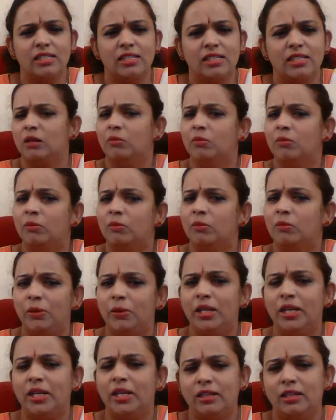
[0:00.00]

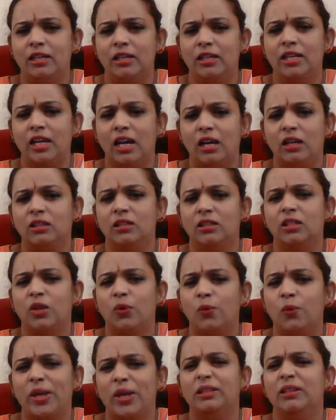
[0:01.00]
completely under the
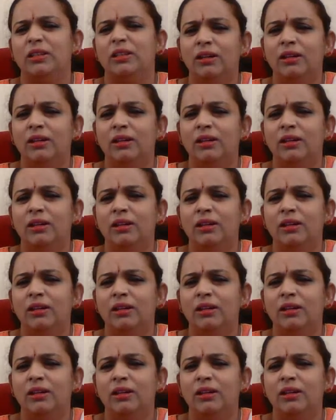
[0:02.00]
weather.